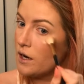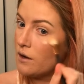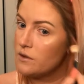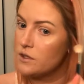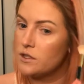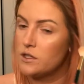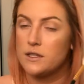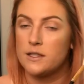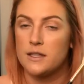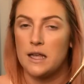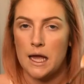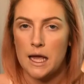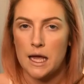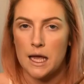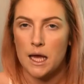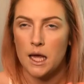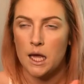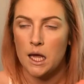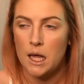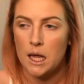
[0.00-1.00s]
I was just like,
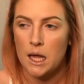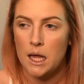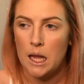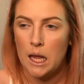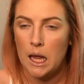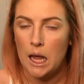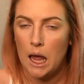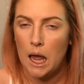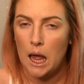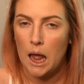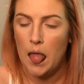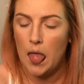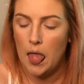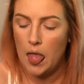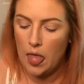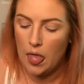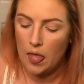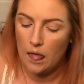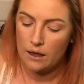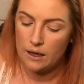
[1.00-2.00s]

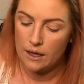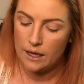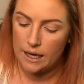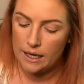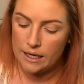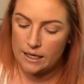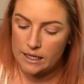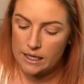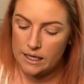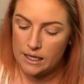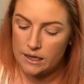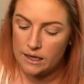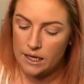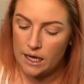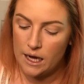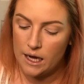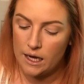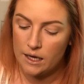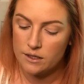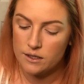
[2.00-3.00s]
I need
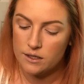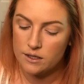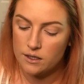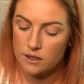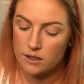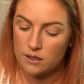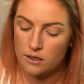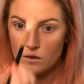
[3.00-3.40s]
that.